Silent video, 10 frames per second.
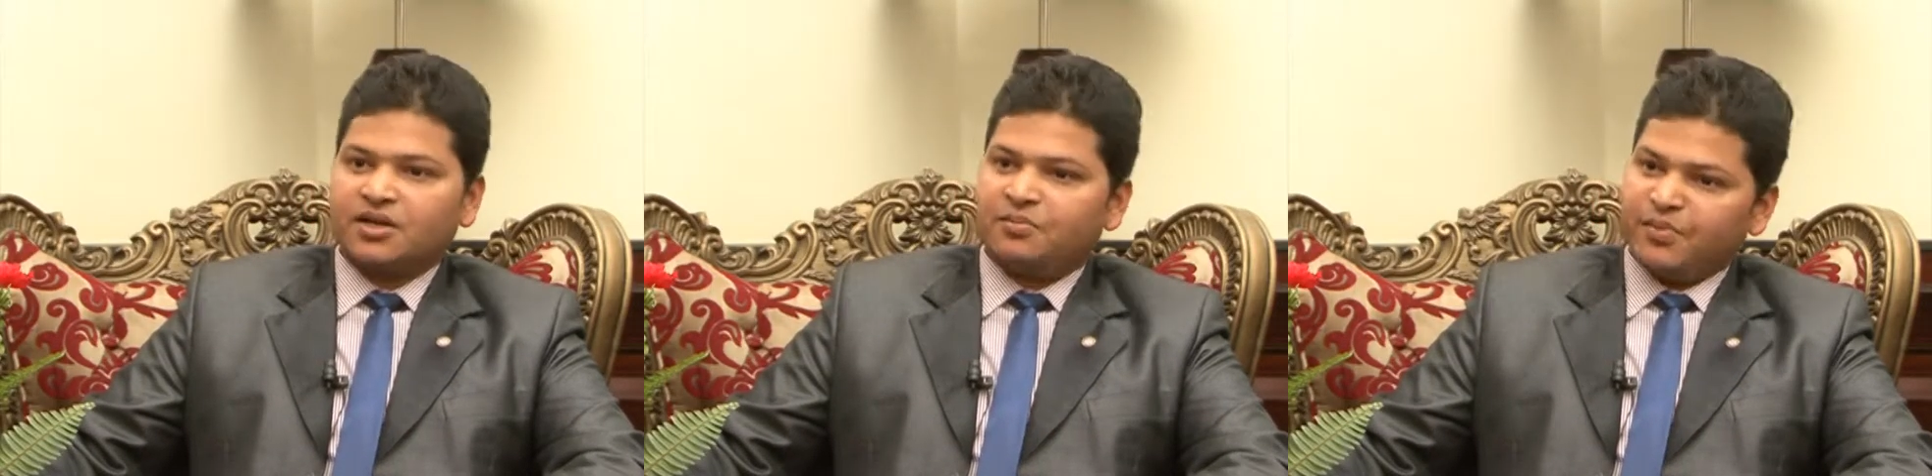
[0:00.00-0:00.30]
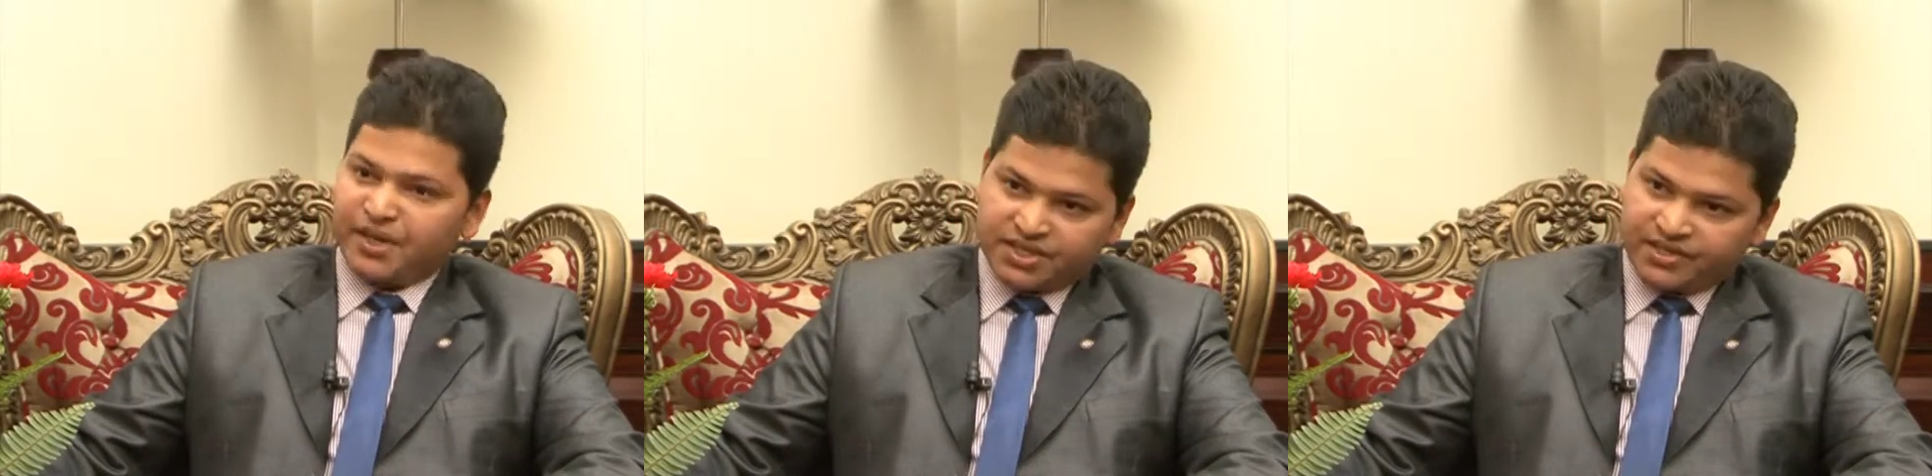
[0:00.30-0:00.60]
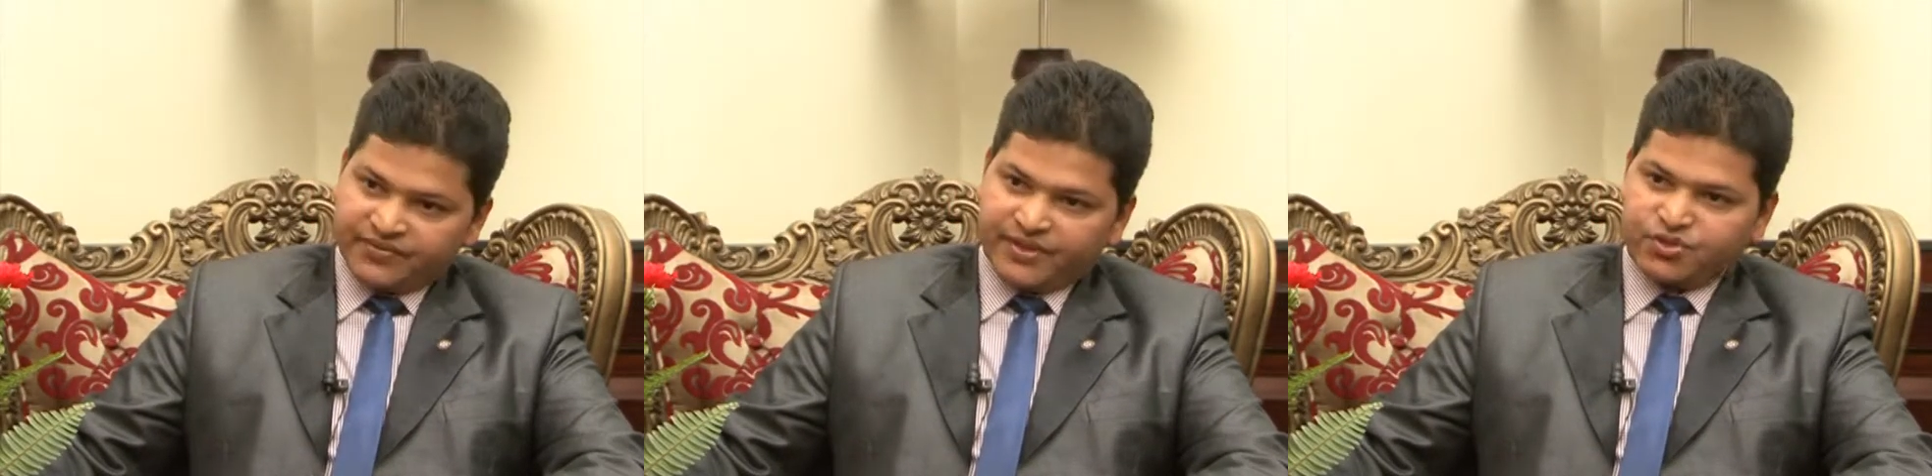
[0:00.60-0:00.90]
of
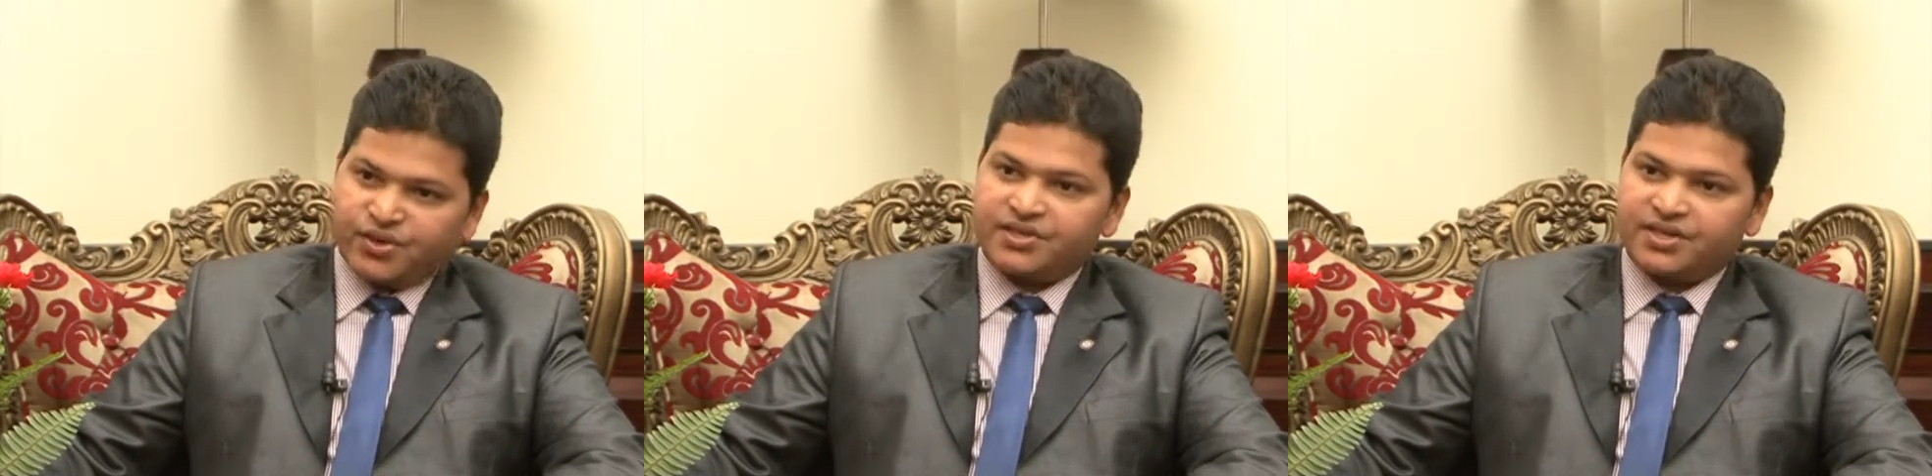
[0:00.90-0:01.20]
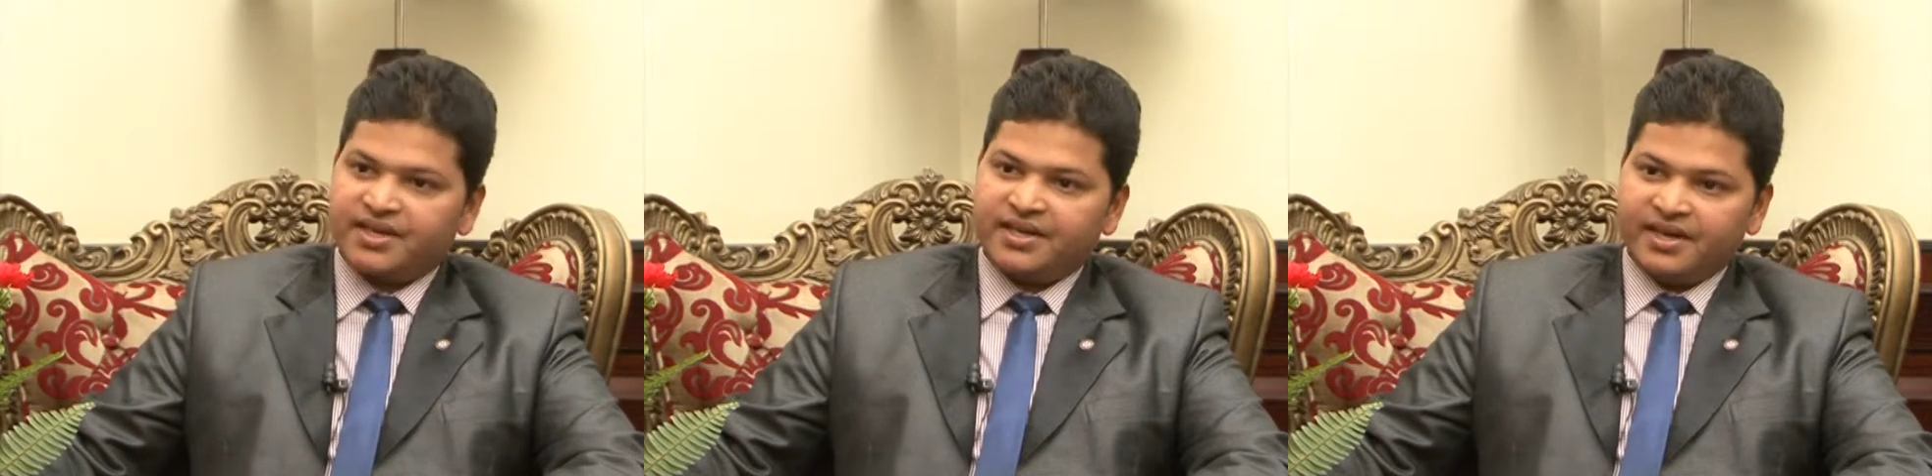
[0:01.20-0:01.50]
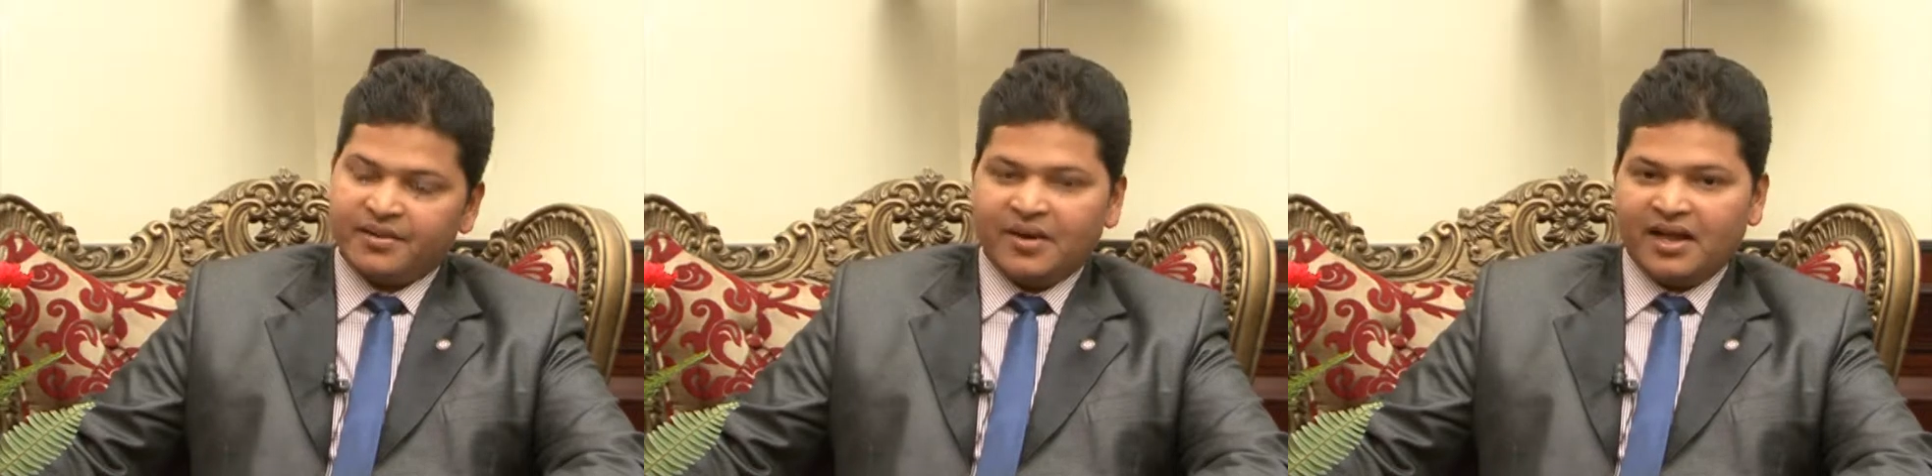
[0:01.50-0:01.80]
Ministry of Education here
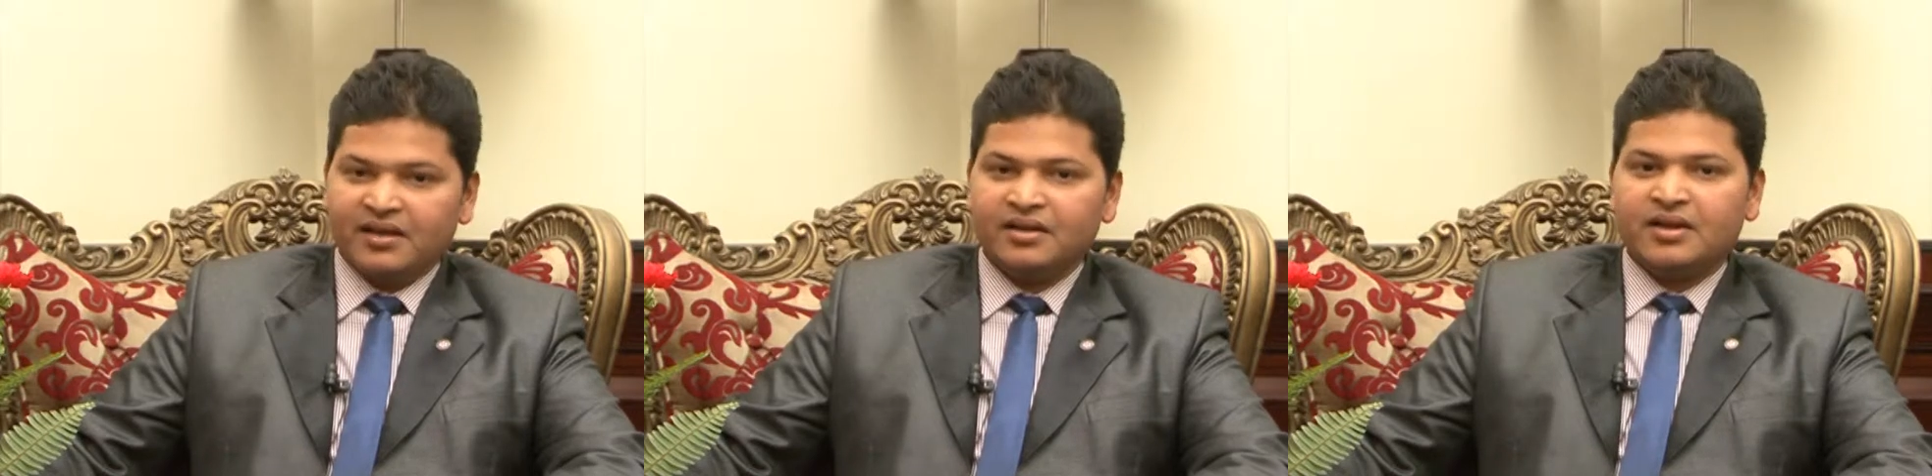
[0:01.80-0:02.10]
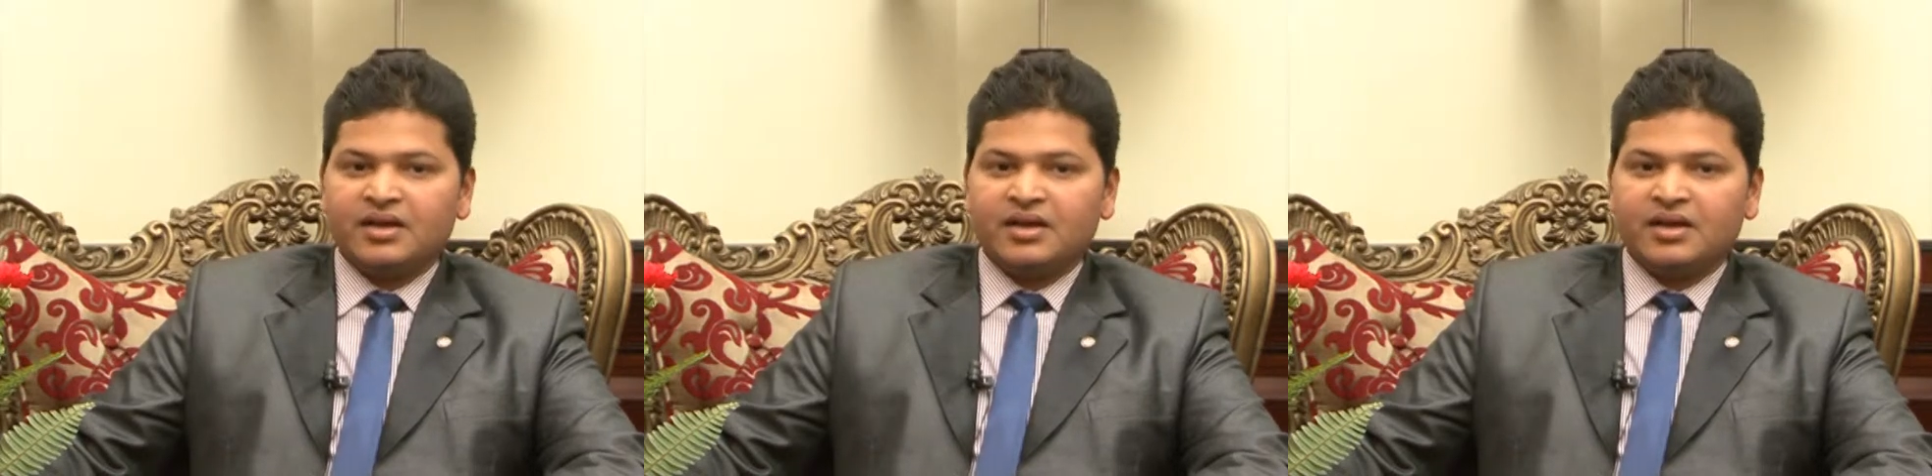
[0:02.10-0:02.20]
in Nepal,